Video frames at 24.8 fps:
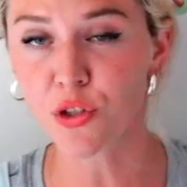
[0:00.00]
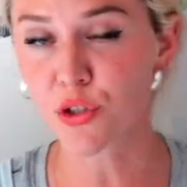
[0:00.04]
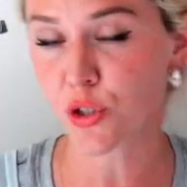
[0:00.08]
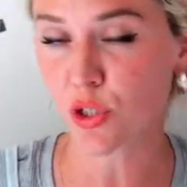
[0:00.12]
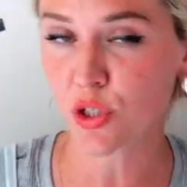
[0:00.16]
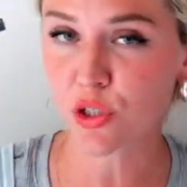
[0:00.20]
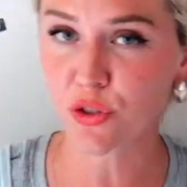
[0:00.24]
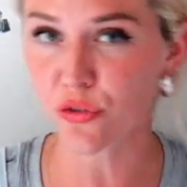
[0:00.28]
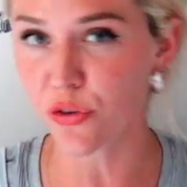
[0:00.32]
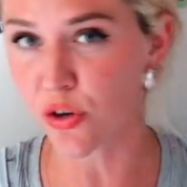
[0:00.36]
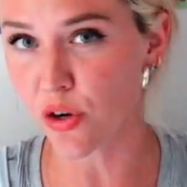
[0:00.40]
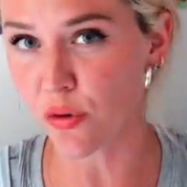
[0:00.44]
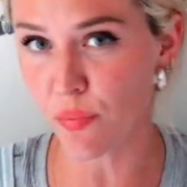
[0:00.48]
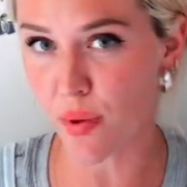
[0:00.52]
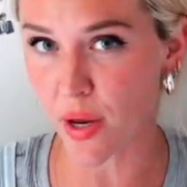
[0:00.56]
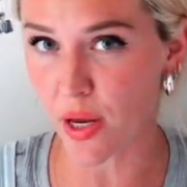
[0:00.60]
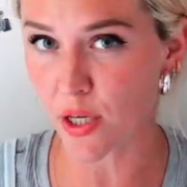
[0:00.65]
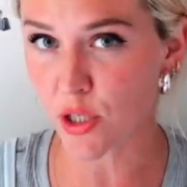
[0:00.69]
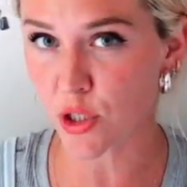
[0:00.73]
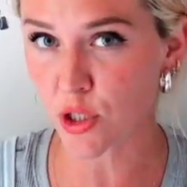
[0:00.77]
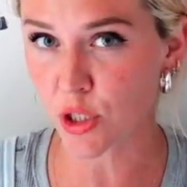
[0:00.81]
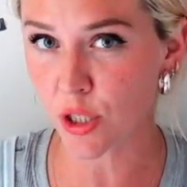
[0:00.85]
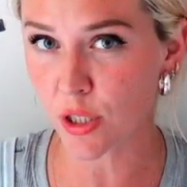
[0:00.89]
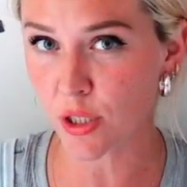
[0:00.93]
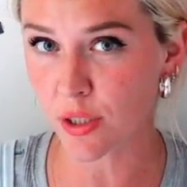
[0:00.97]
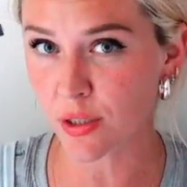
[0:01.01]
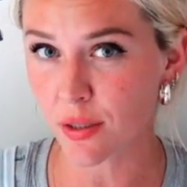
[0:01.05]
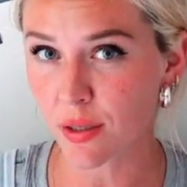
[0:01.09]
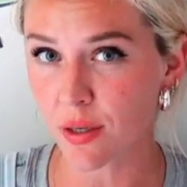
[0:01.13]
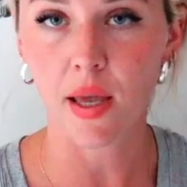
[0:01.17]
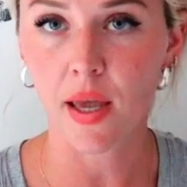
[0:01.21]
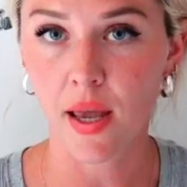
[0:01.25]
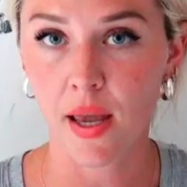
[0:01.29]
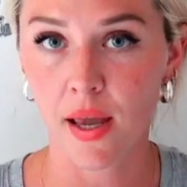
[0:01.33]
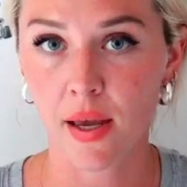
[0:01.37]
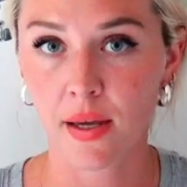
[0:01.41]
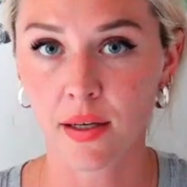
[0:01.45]
transformation
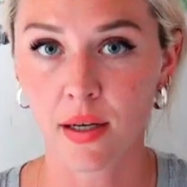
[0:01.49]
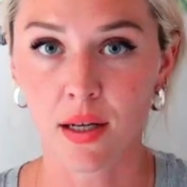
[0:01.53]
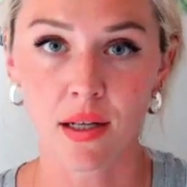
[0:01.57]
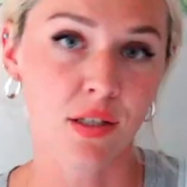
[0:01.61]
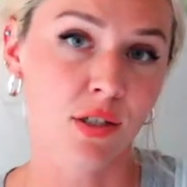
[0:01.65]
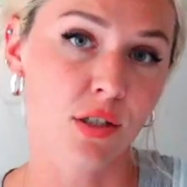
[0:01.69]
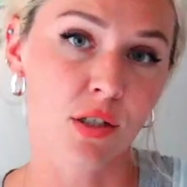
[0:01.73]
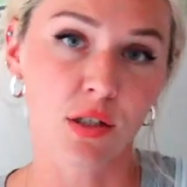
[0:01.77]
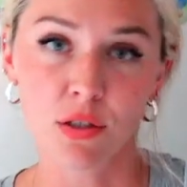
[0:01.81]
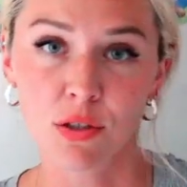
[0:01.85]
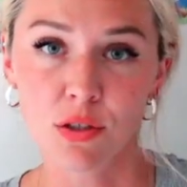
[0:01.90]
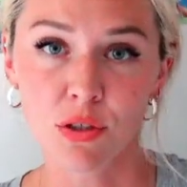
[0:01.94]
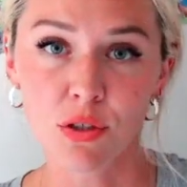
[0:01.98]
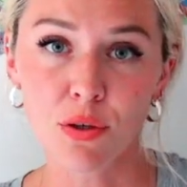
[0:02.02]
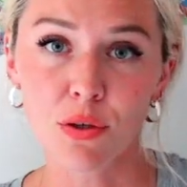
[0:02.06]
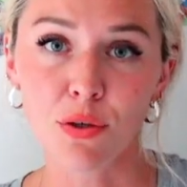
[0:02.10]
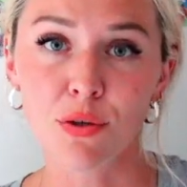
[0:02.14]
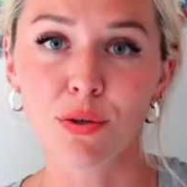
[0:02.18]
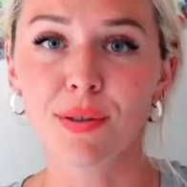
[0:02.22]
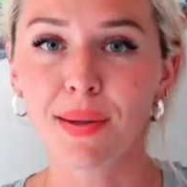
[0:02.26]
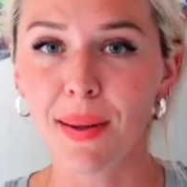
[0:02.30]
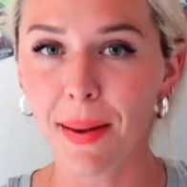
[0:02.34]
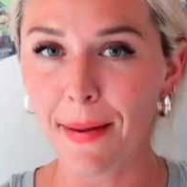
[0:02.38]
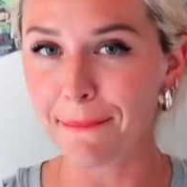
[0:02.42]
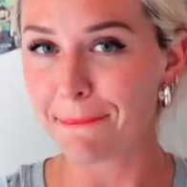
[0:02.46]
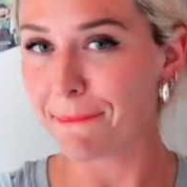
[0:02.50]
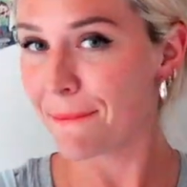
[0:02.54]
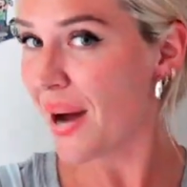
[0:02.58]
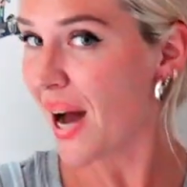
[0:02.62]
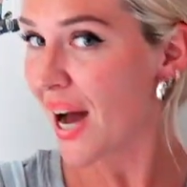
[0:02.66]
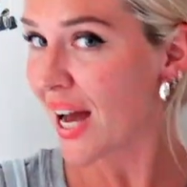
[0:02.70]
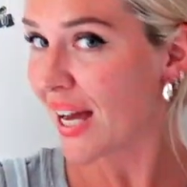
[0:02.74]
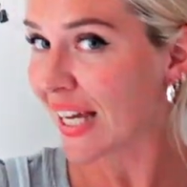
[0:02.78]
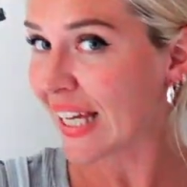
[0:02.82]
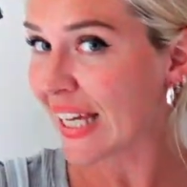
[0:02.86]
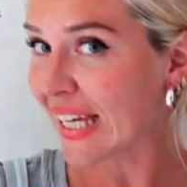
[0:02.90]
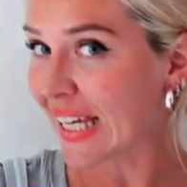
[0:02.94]
and I'll see you soon.
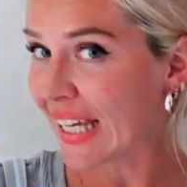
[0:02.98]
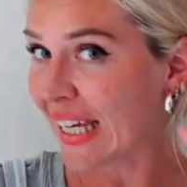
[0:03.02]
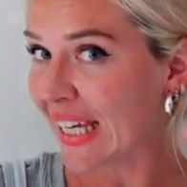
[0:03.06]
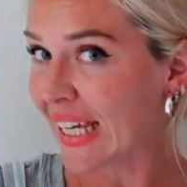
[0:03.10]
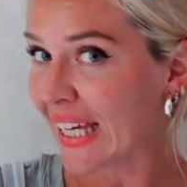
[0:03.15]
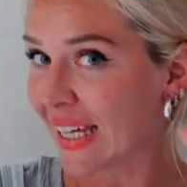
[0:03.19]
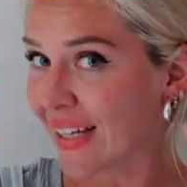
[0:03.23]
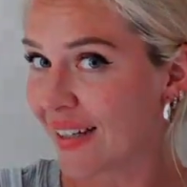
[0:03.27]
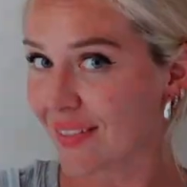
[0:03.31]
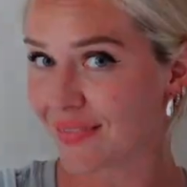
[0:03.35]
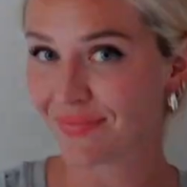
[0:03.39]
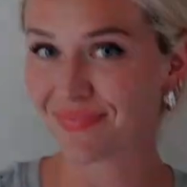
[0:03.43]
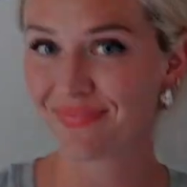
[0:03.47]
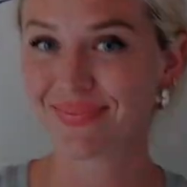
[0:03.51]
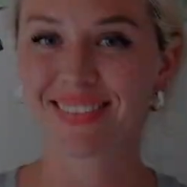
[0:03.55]
Bye!